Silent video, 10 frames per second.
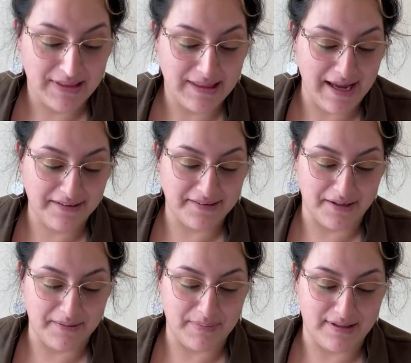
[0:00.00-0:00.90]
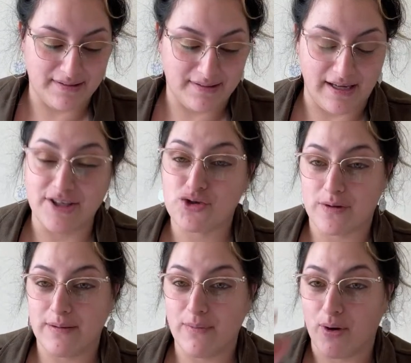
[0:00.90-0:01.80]
next up is
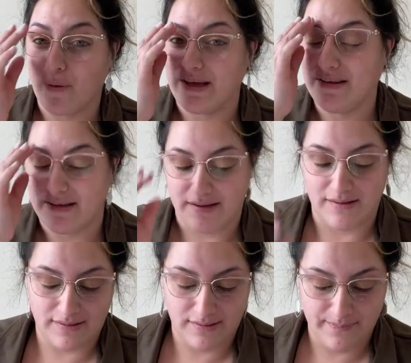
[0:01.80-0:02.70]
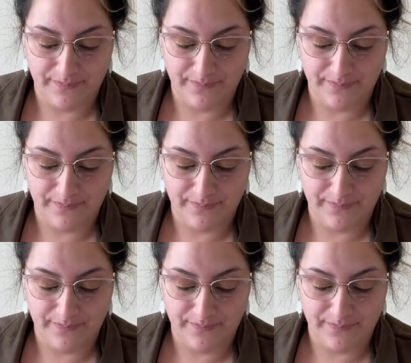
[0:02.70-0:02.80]
Daydream Oasis.